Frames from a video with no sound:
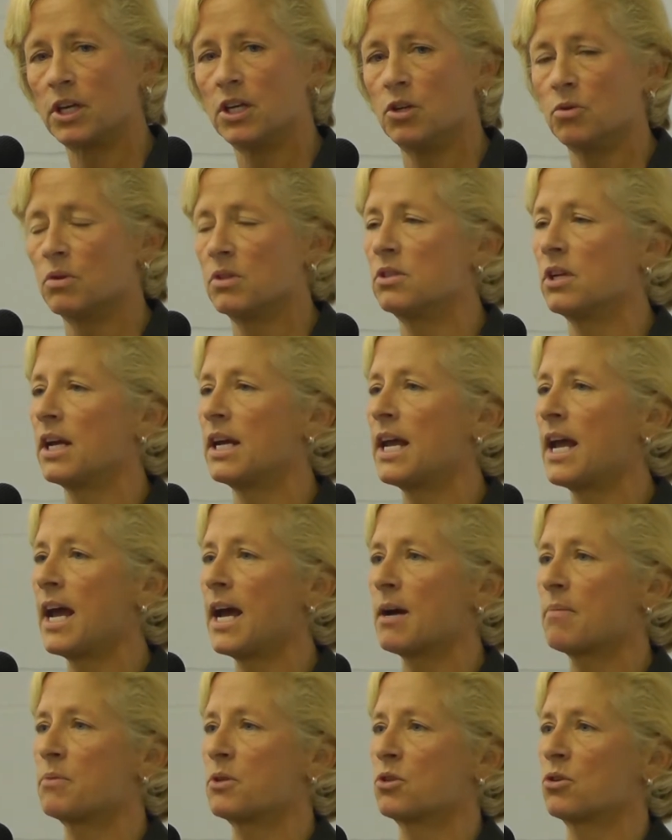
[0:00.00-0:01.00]
they do is they
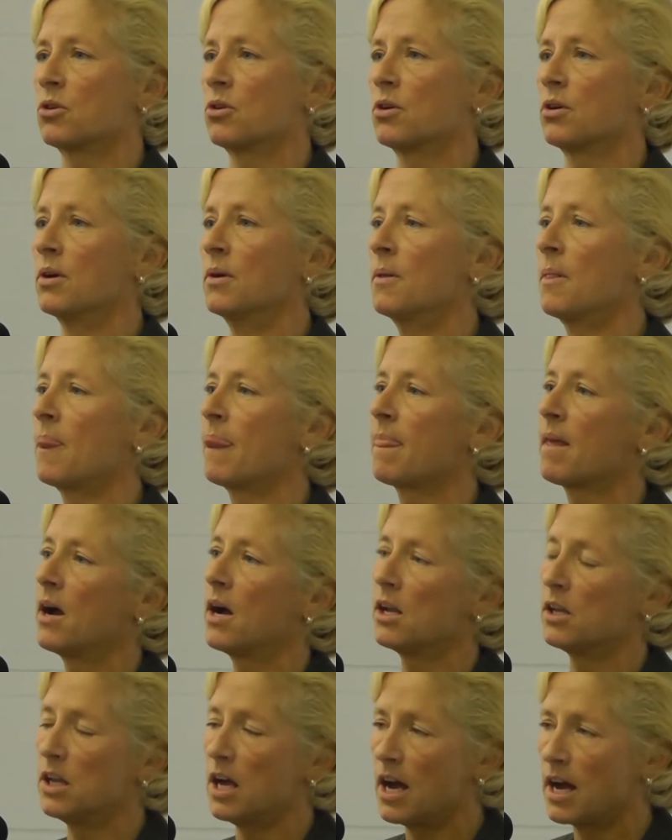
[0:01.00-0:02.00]
capture
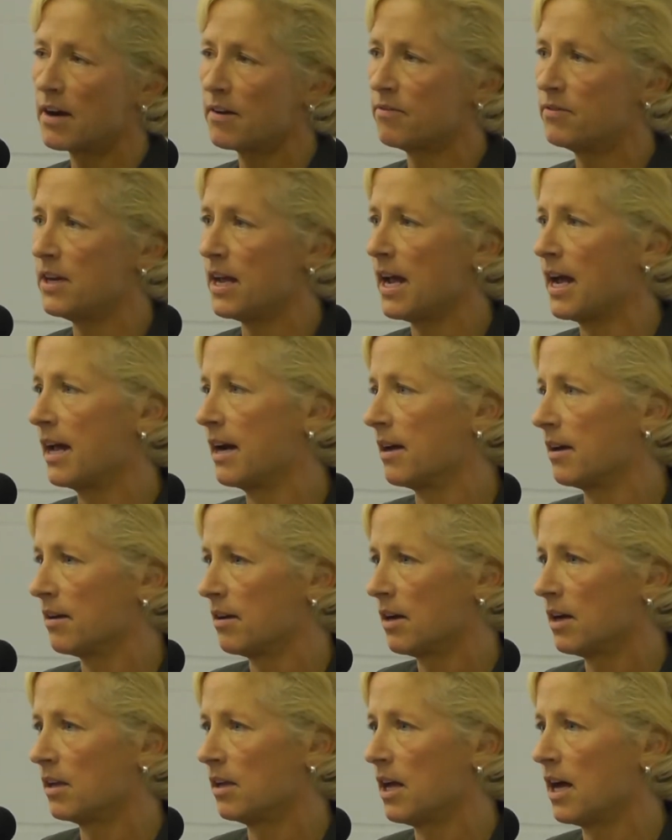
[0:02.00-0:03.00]
a lot of data,
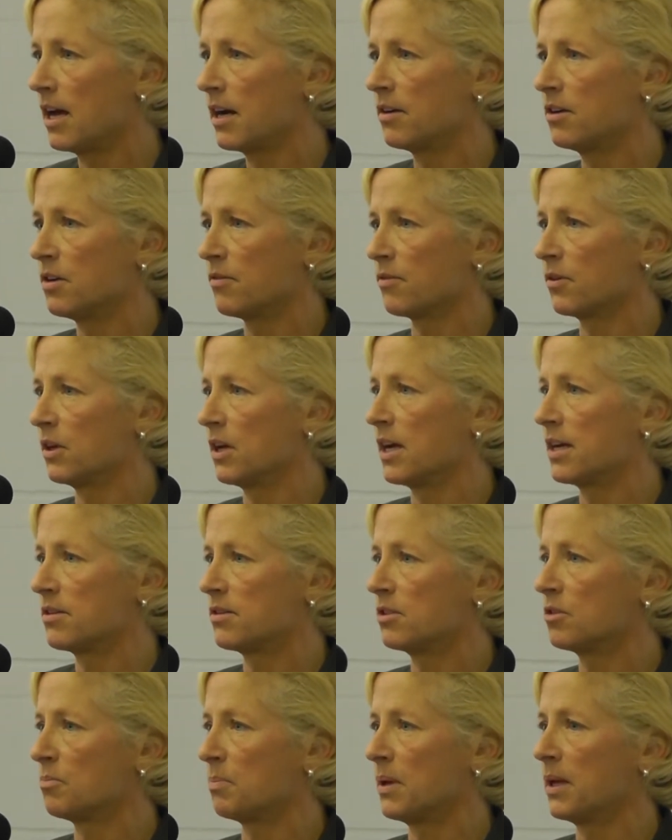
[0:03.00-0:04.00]
a lot of different
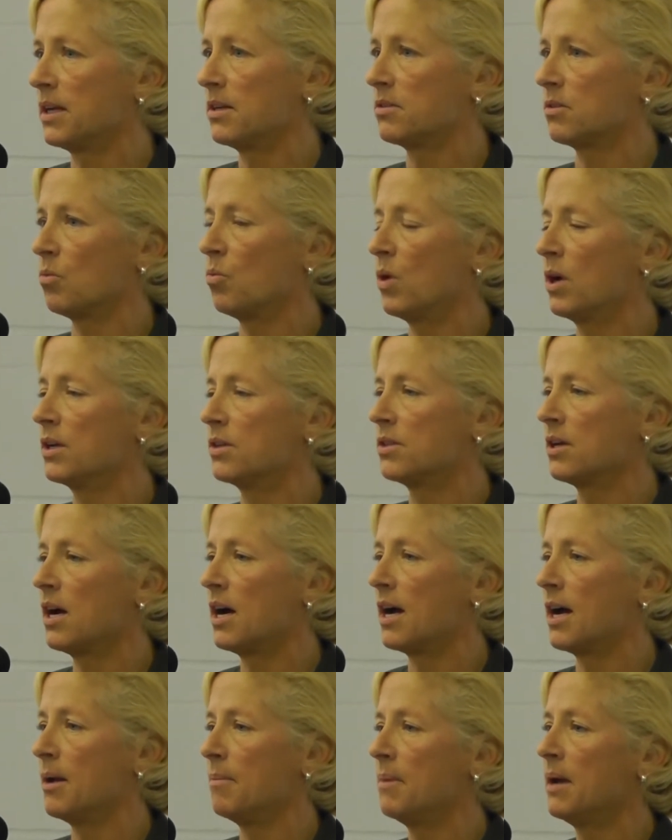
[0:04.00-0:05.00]
license plates at one
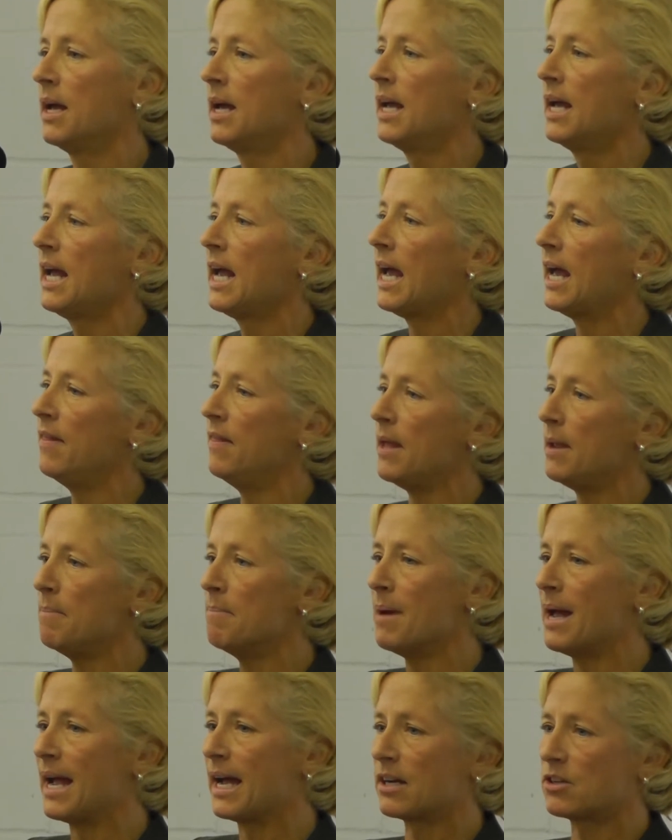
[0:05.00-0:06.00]
time, and
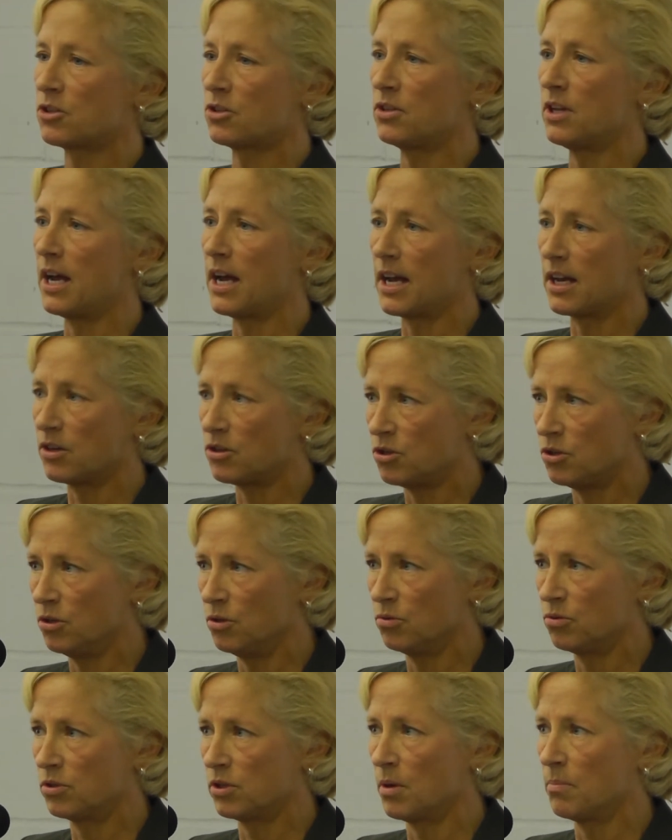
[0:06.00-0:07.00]
they match that
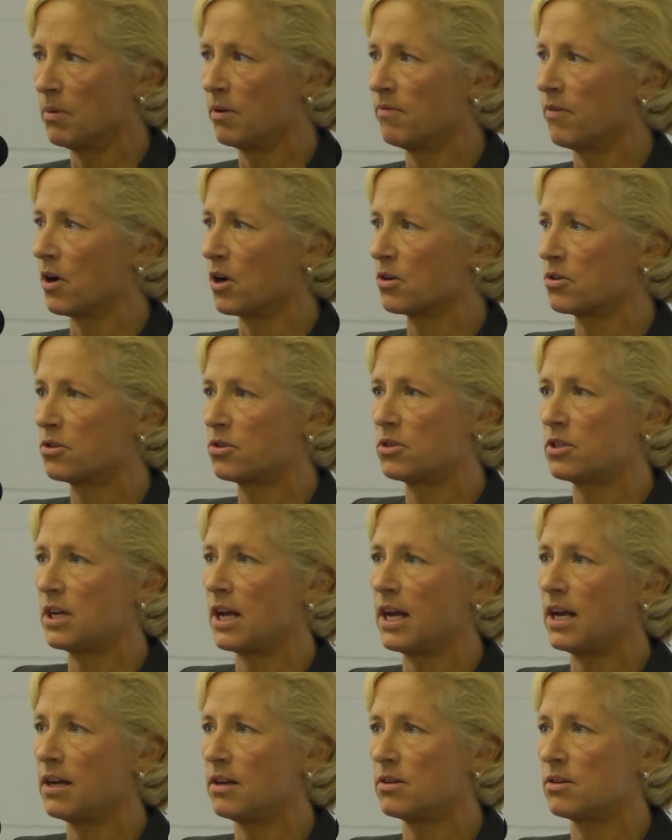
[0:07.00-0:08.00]
to some of our
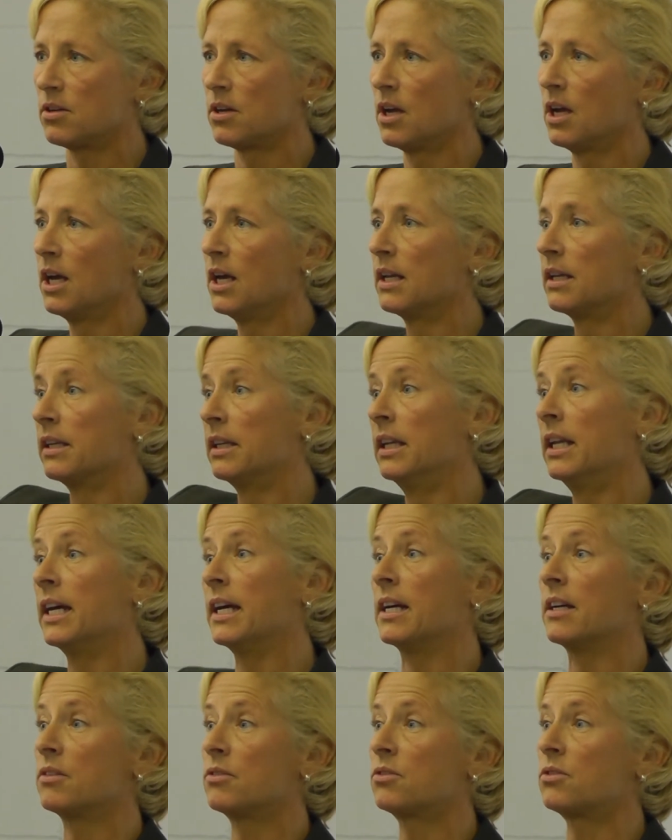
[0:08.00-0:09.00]
state
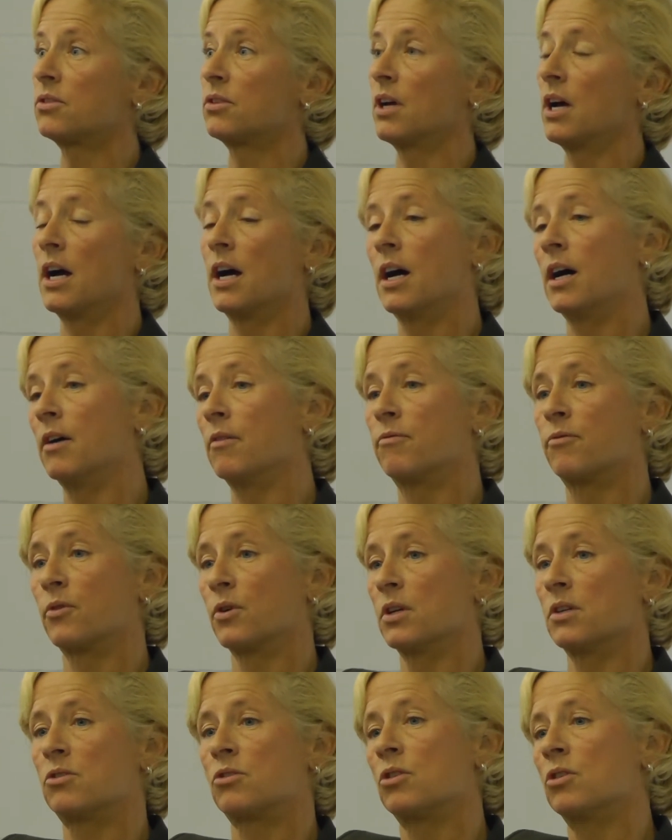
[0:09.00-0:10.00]
lists of,
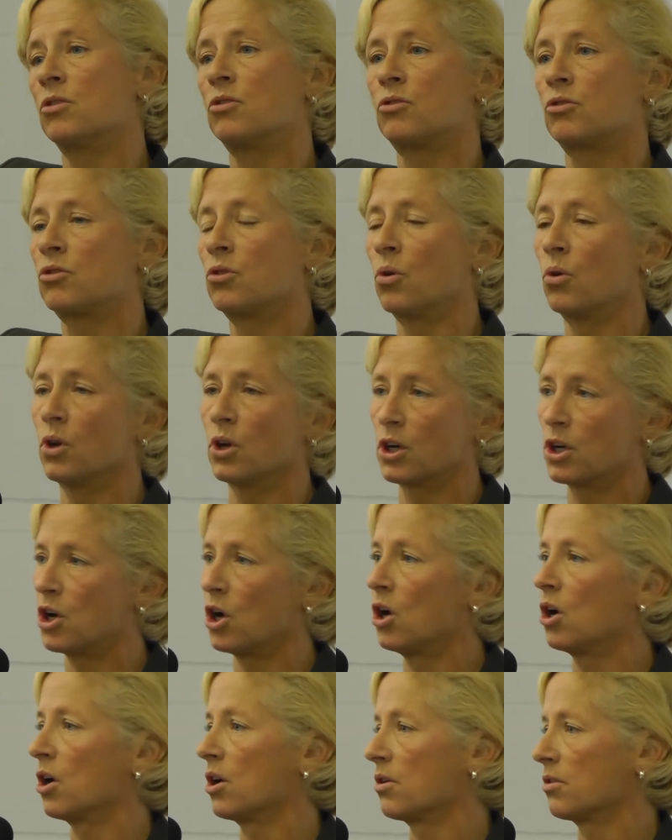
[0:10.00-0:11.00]
for instance, stolen
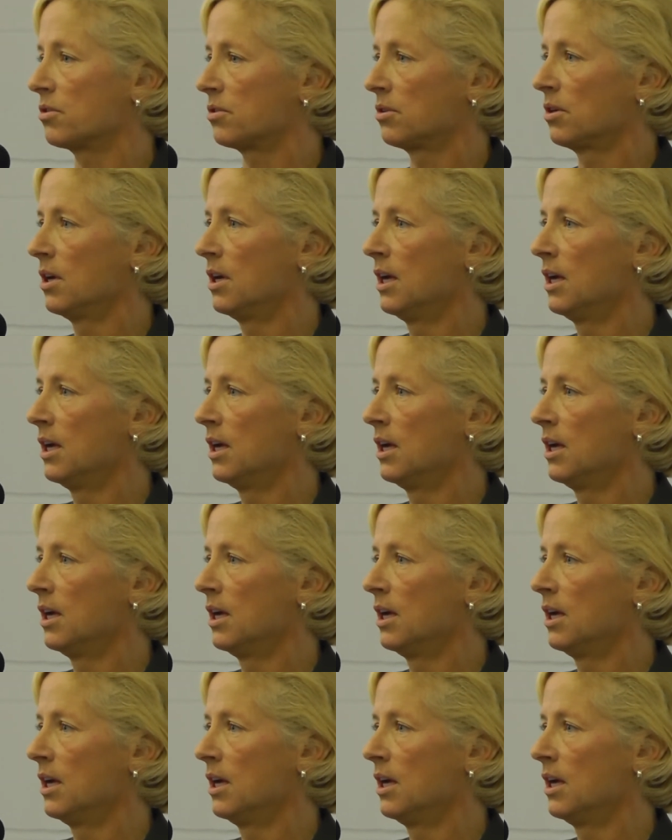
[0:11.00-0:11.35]
cars.